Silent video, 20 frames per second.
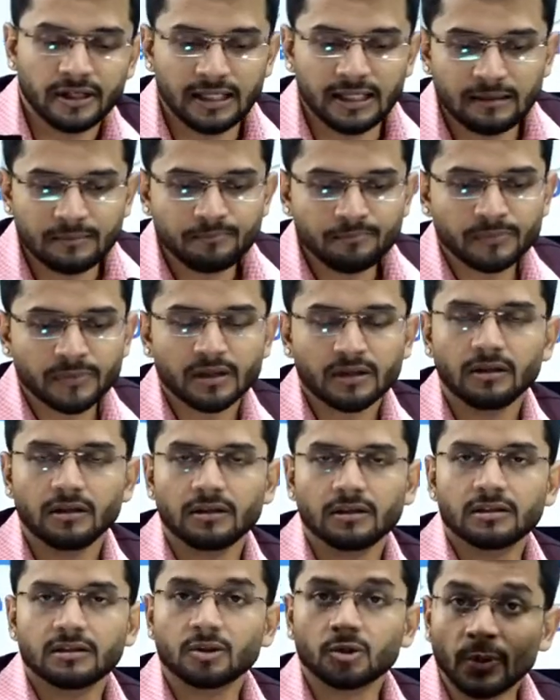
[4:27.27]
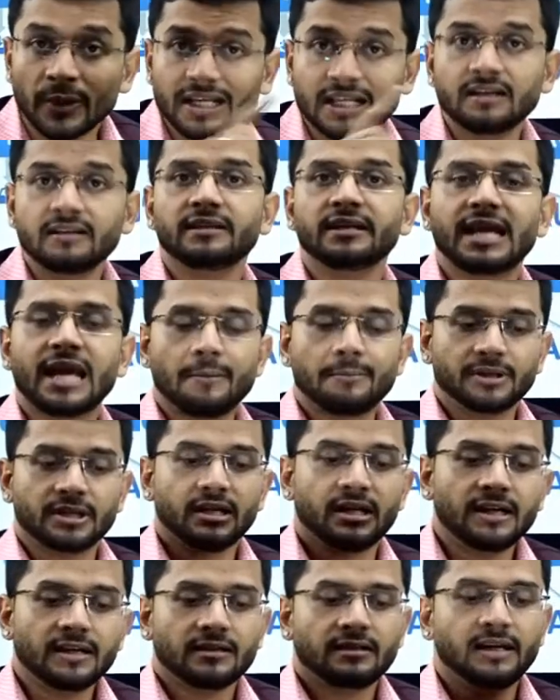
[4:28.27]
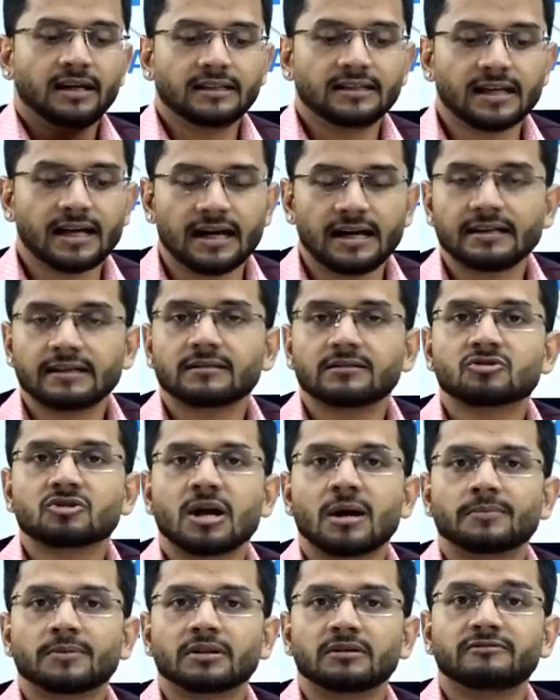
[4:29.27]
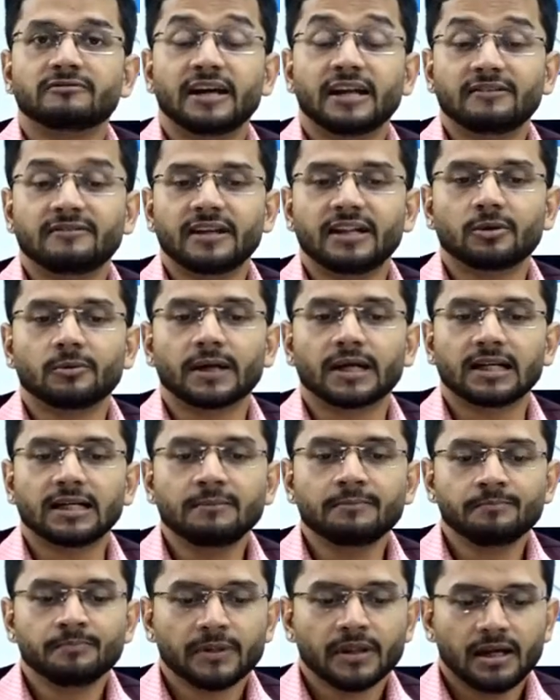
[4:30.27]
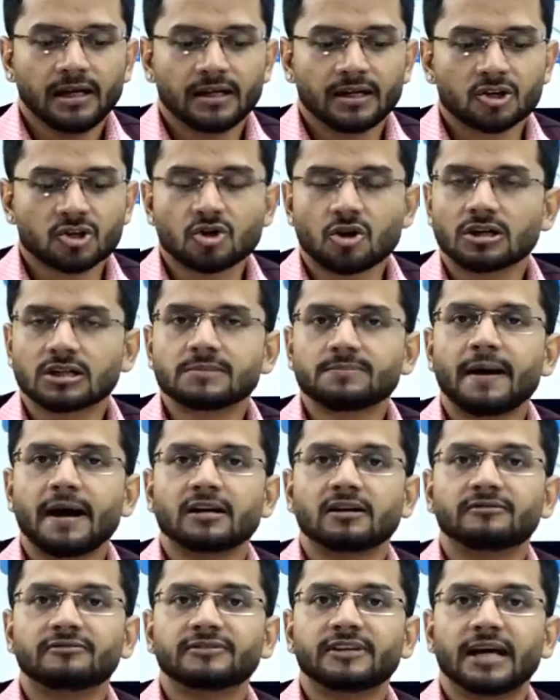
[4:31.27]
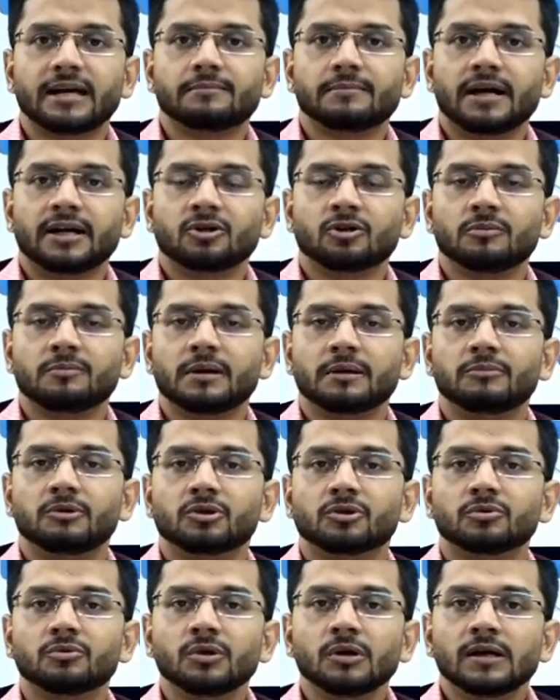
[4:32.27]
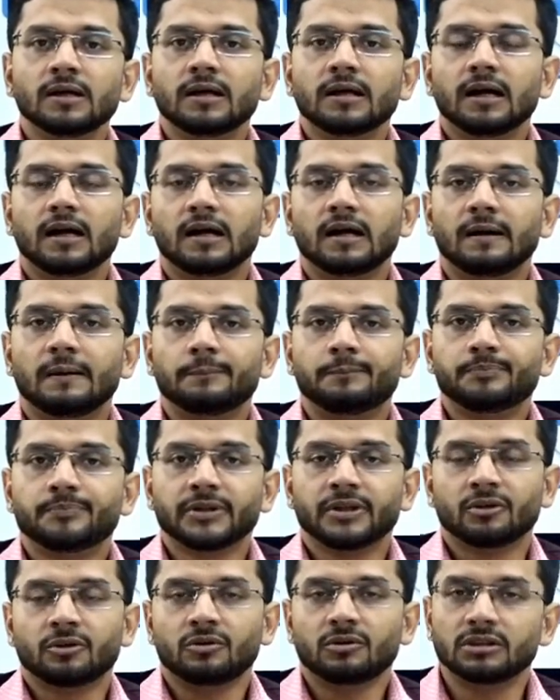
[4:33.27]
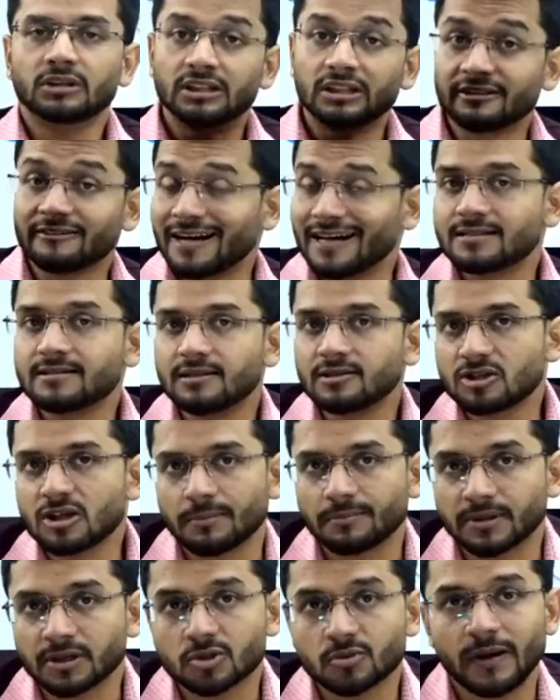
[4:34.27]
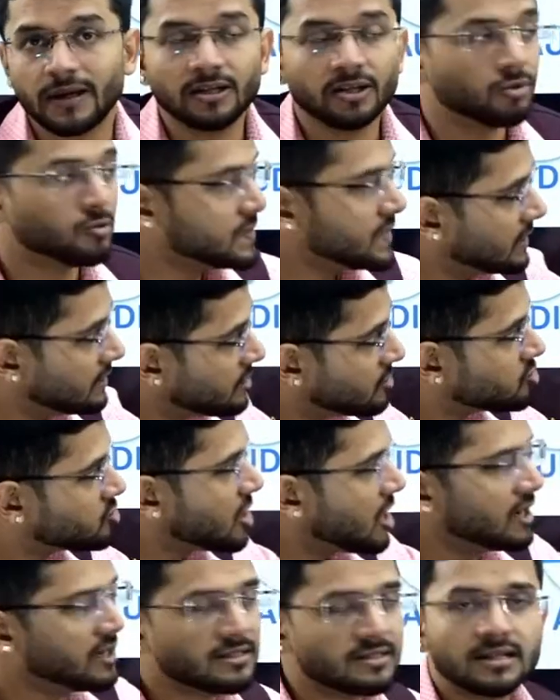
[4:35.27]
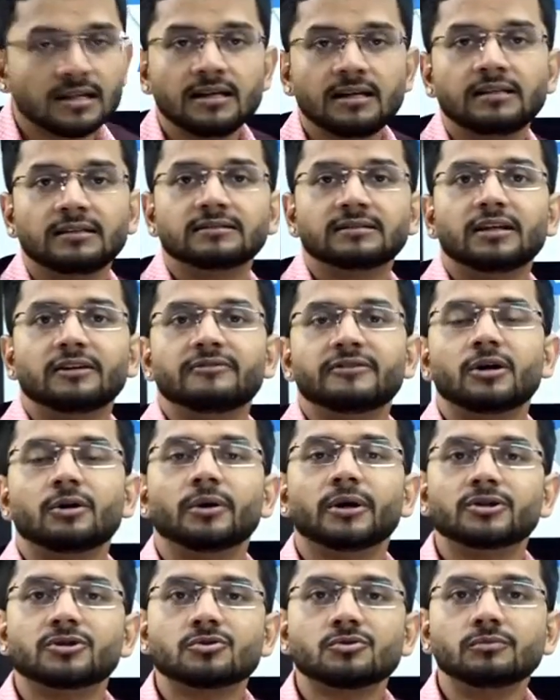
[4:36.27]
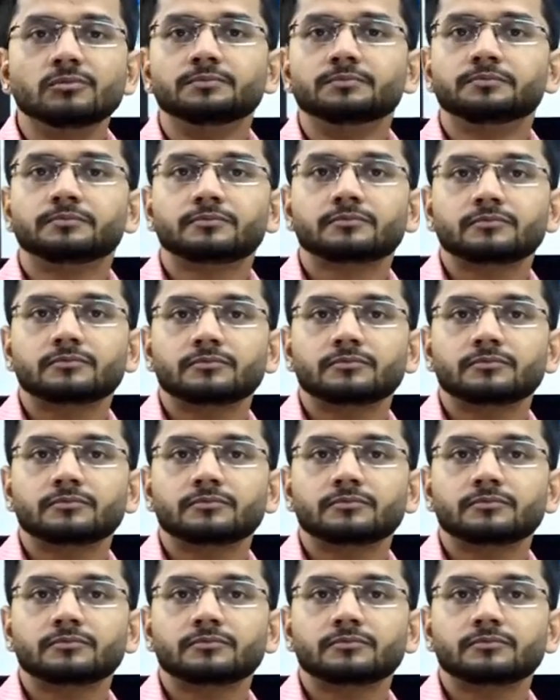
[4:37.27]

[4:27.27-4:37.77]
really quickly recapitulate the entire chapter very, very quickly in a short span of time, and you'll be able to revise these chapters well using the charts that we are going to